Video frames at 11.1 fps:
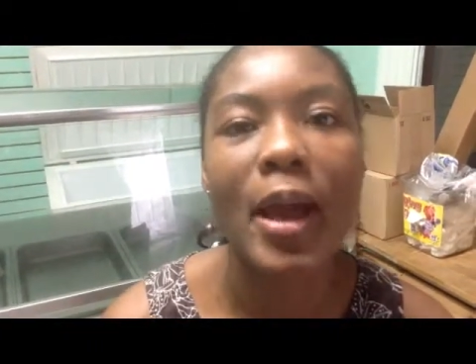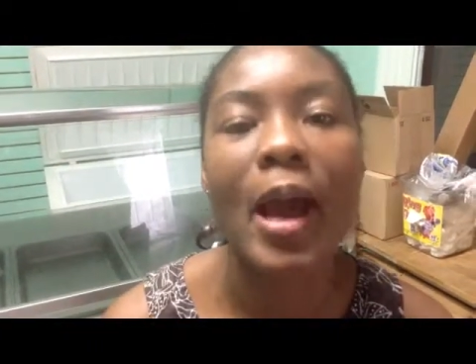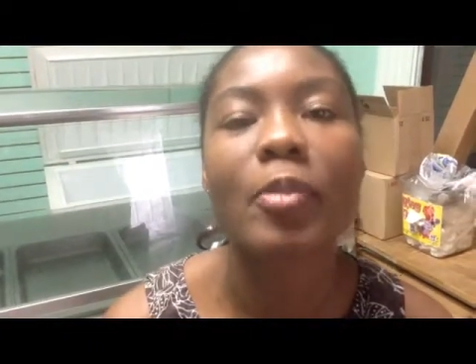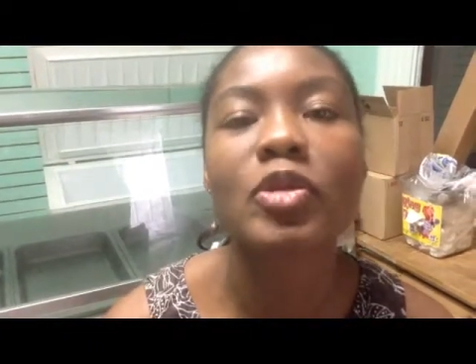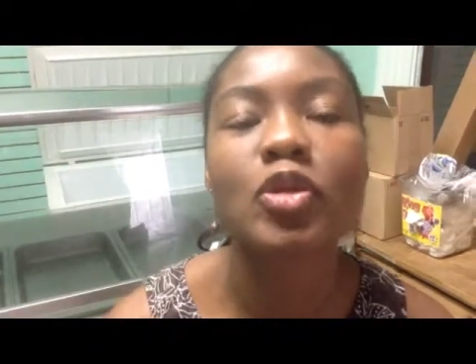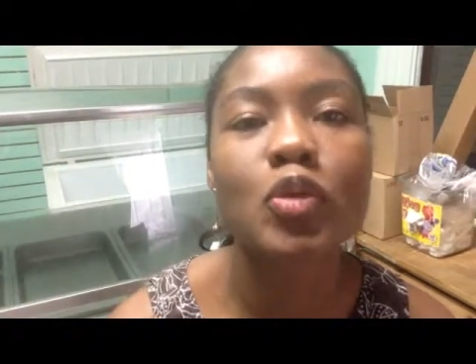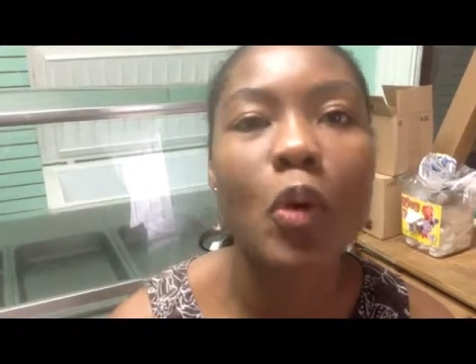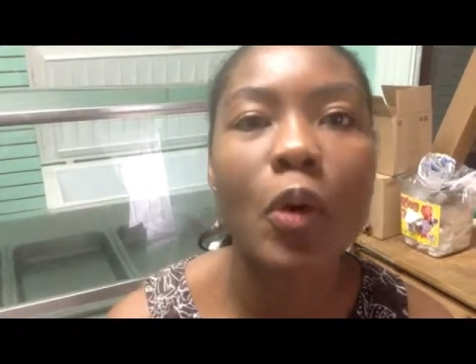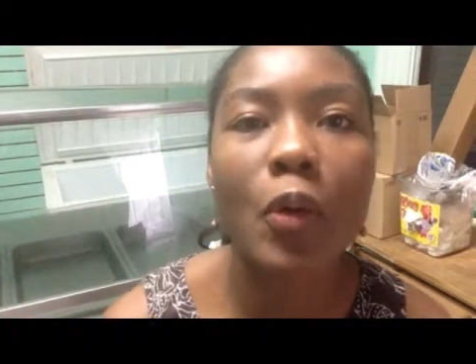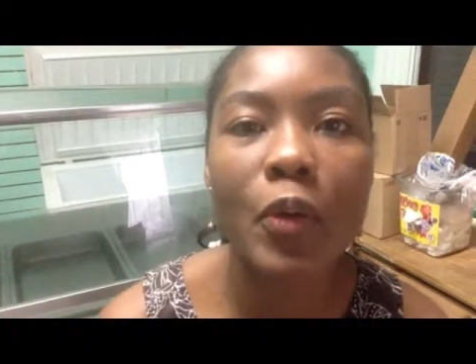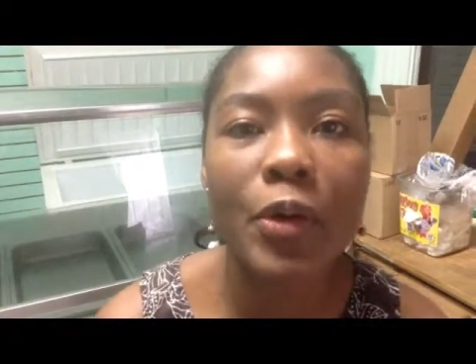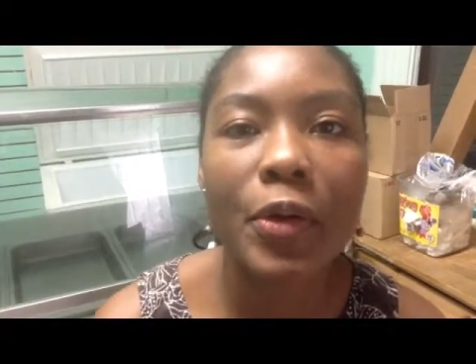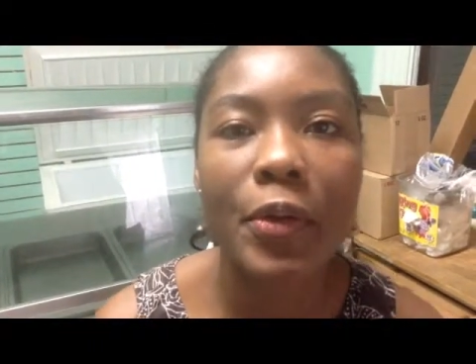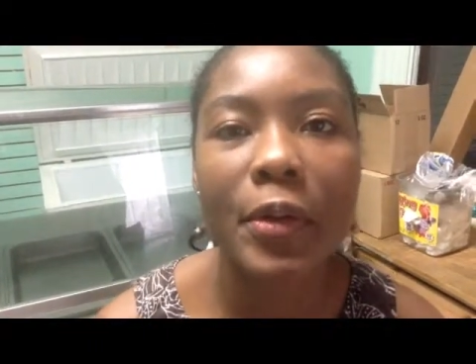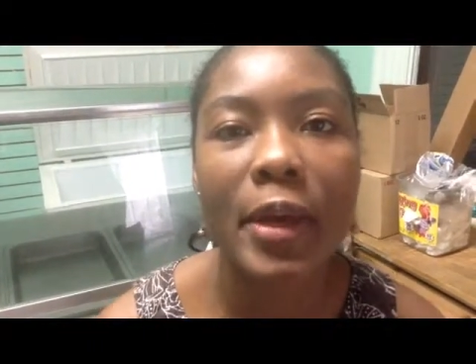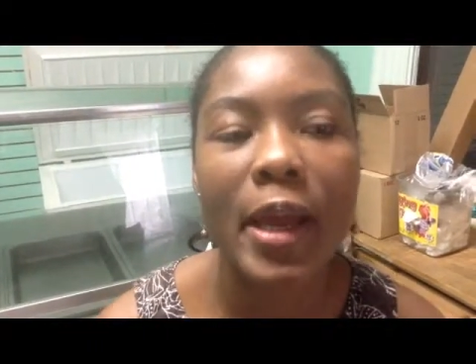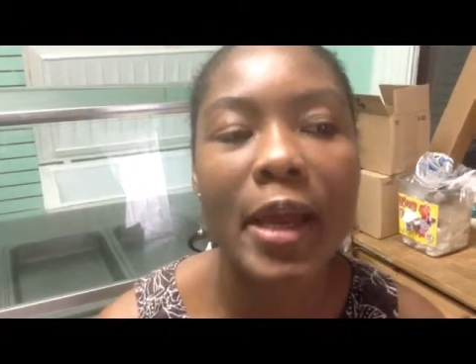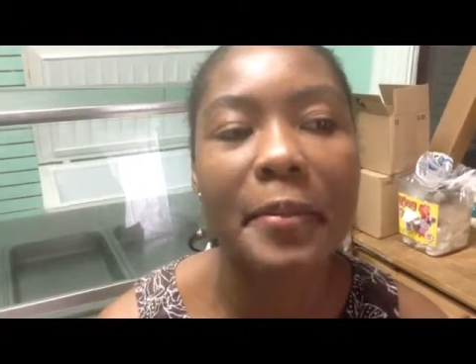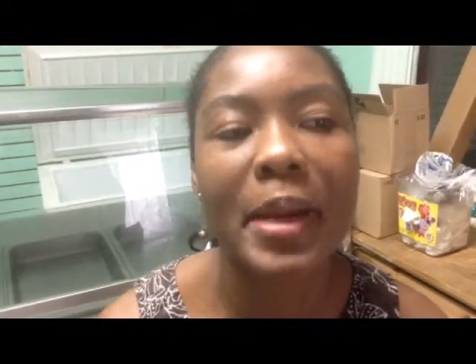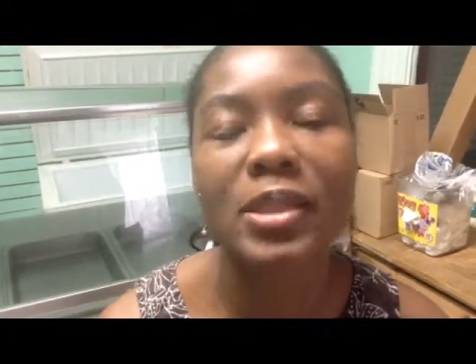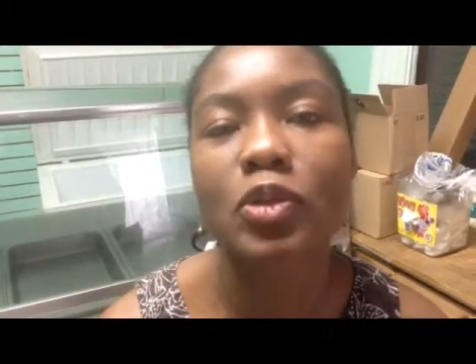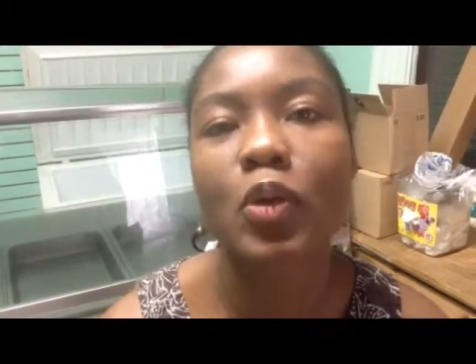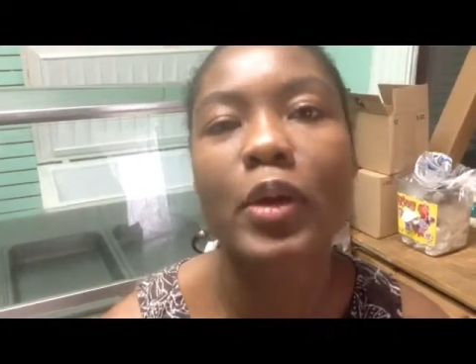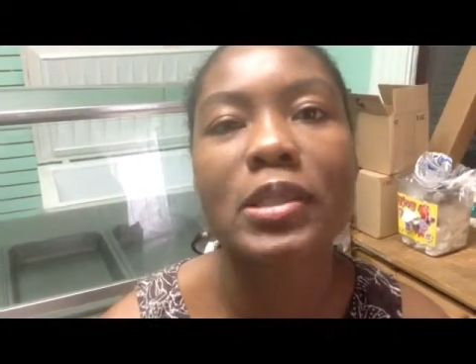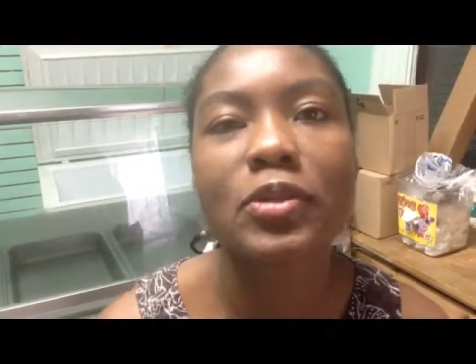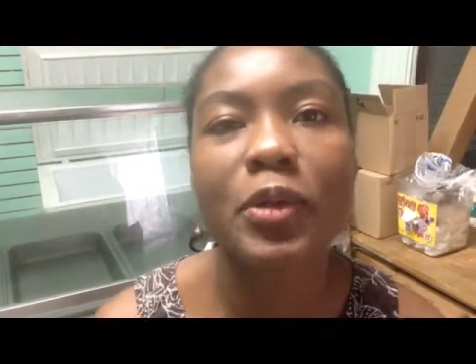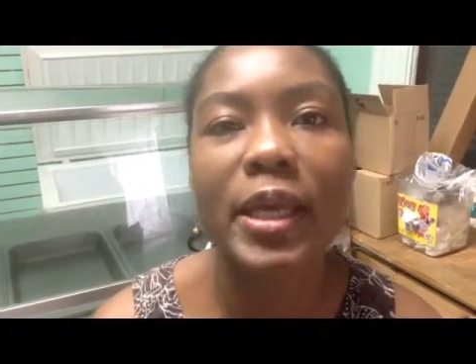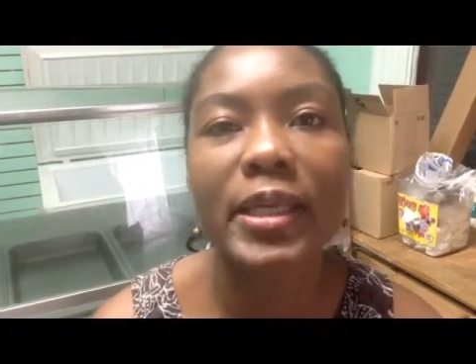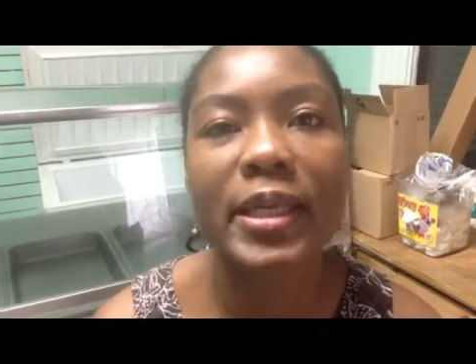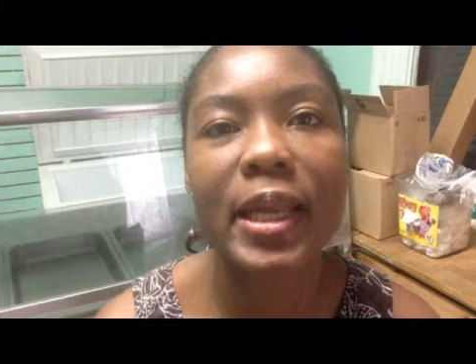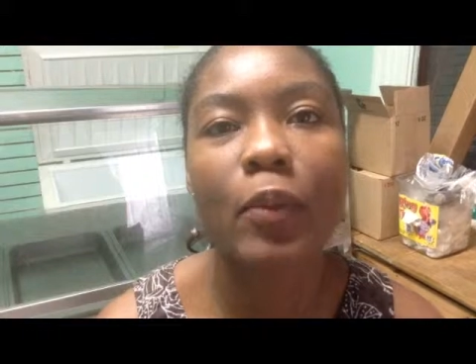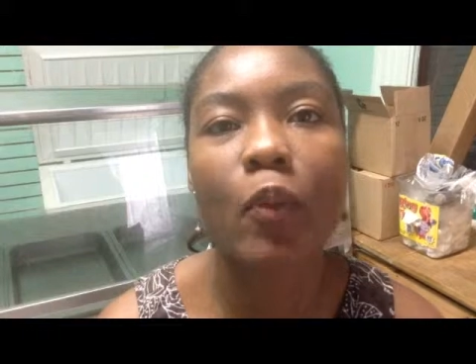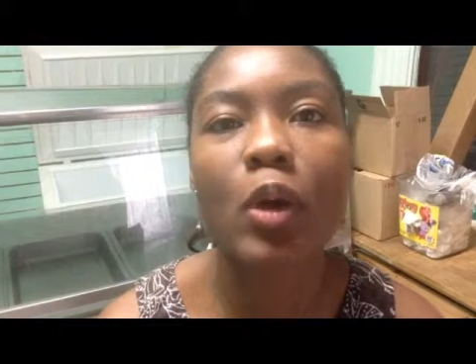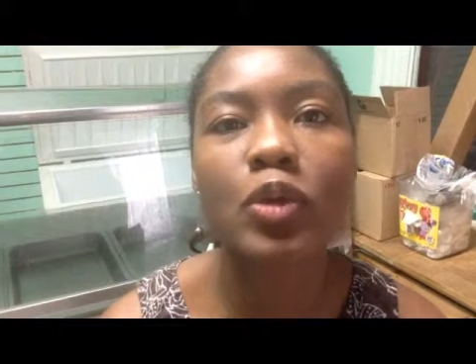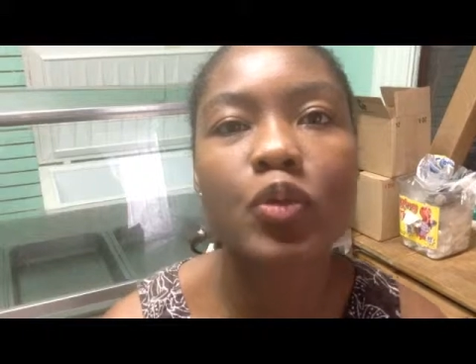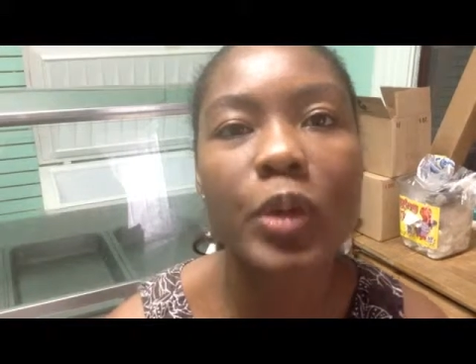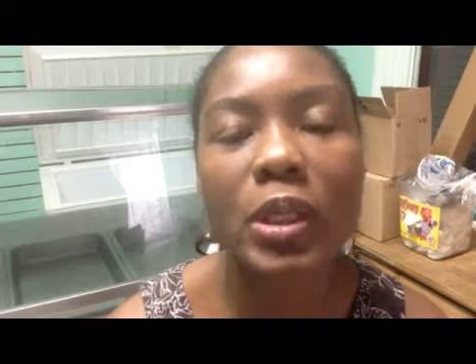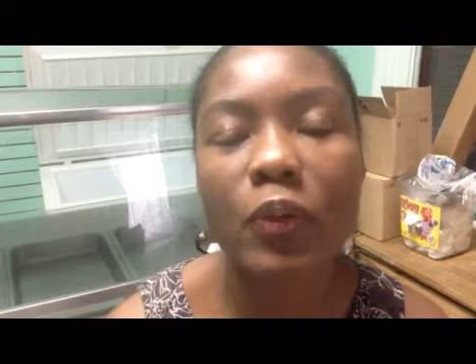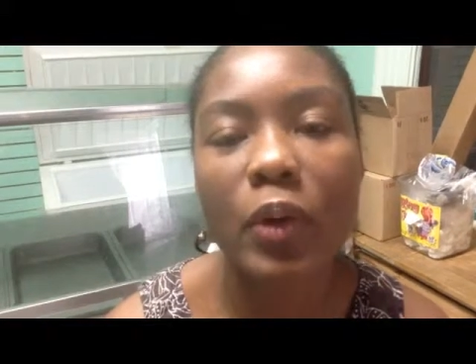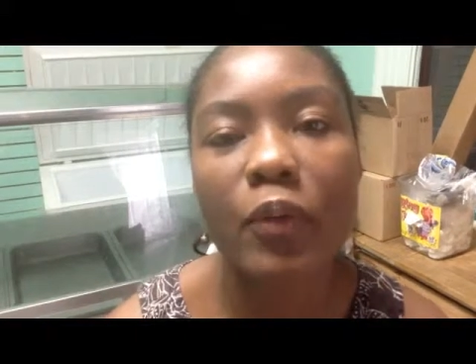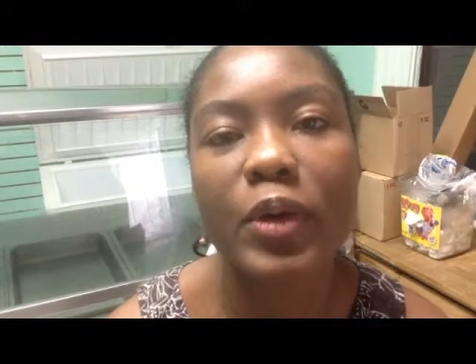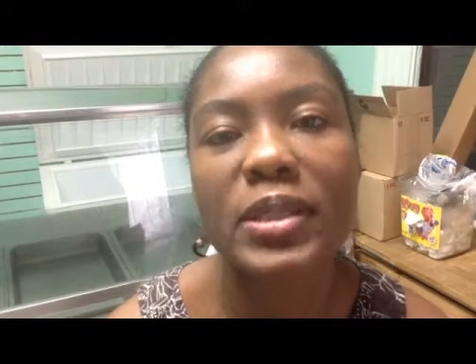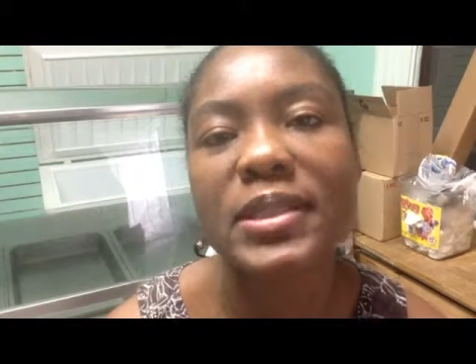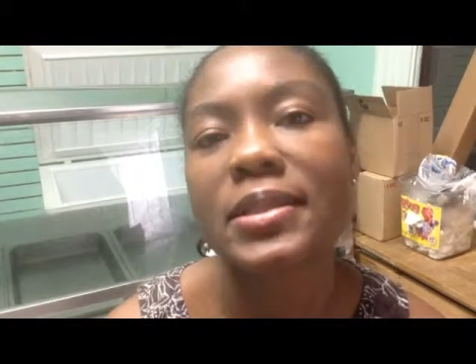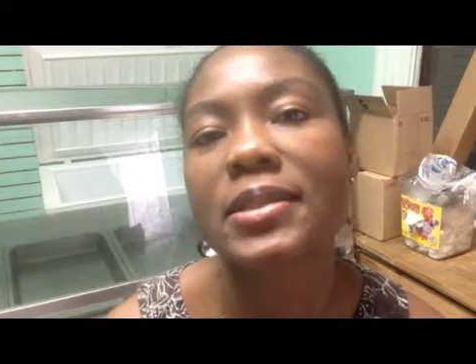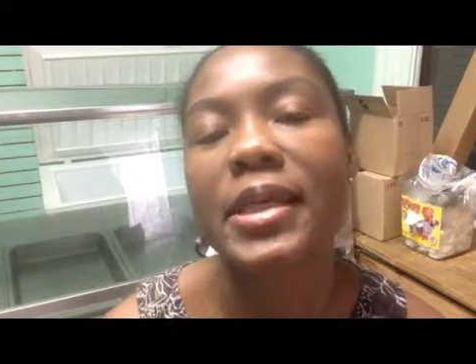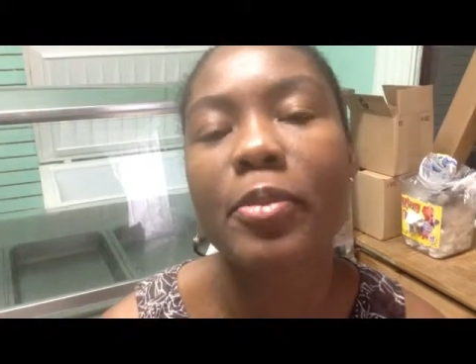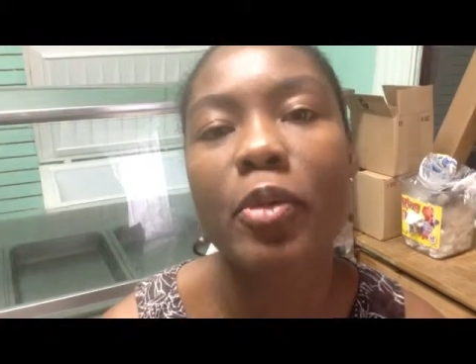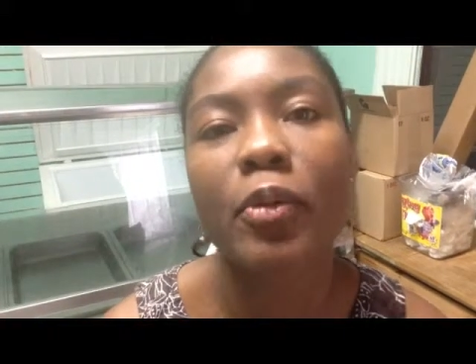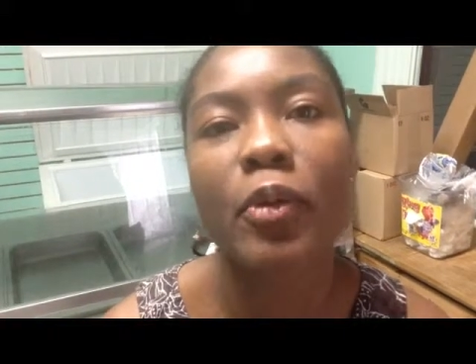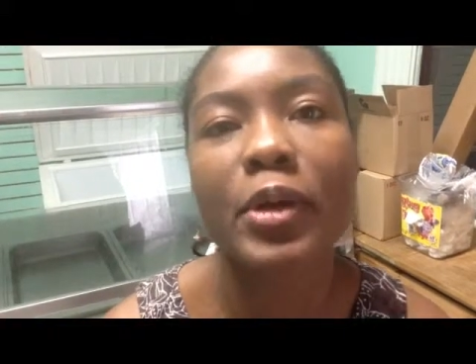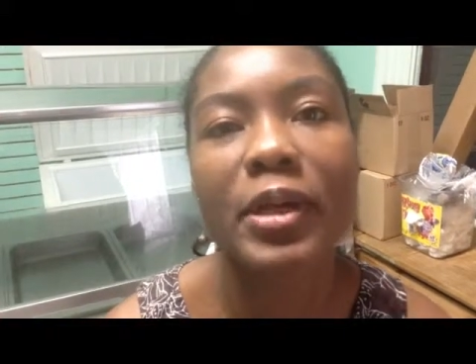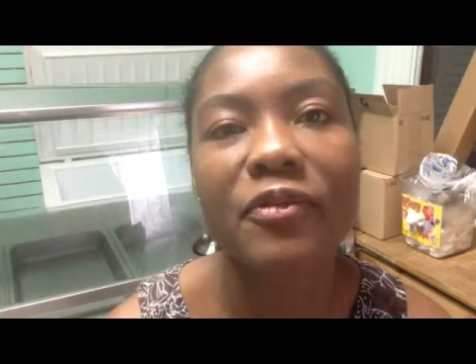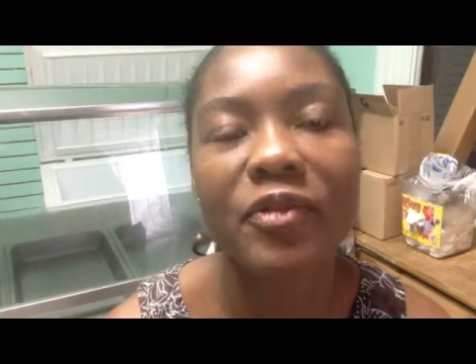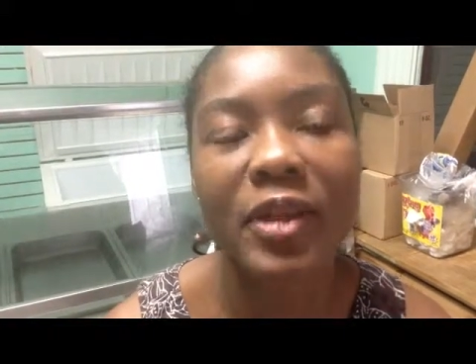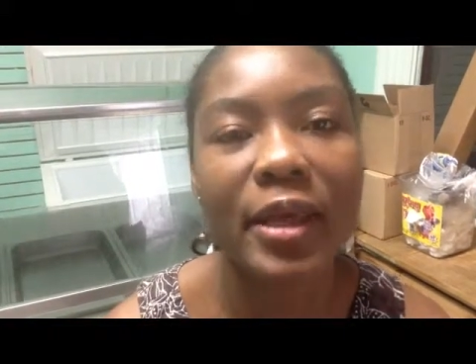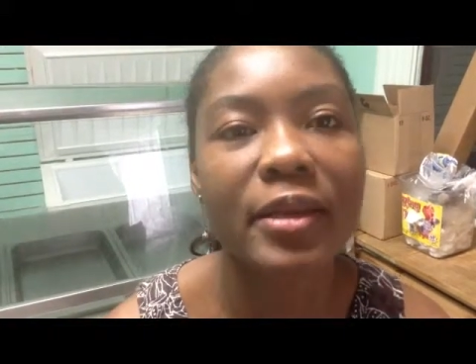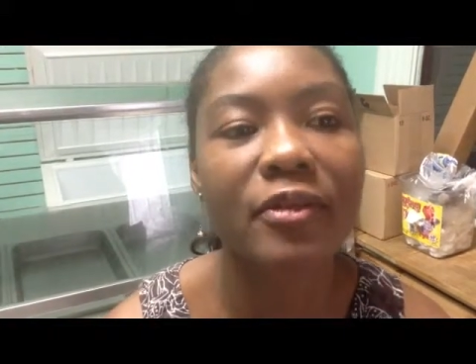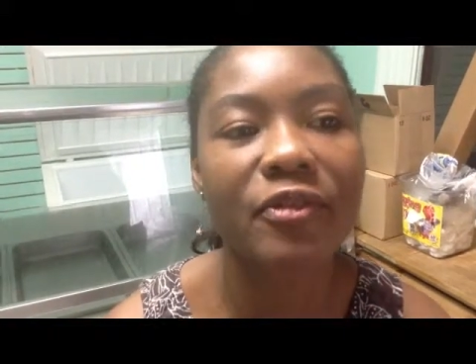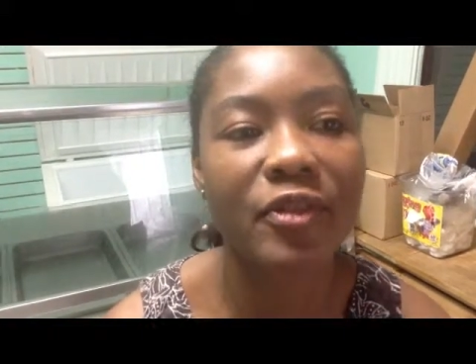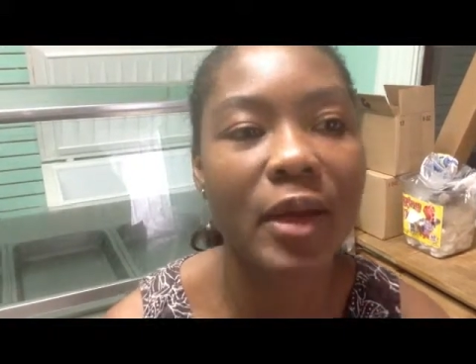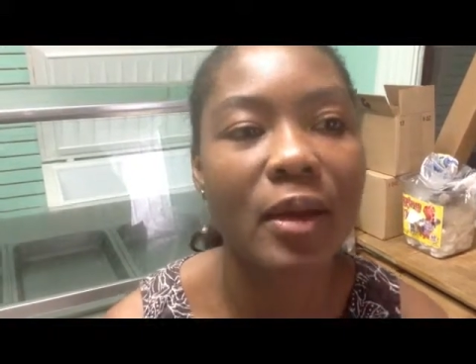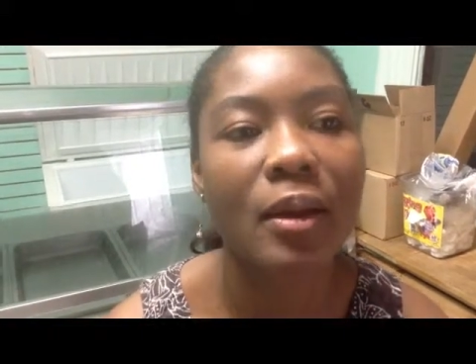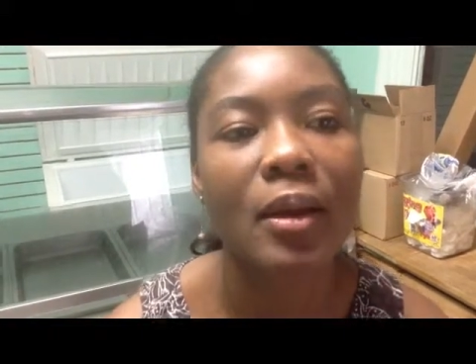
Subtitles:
I'm a store owner and my store is located at 121 West Tabor Road in Philadelphia.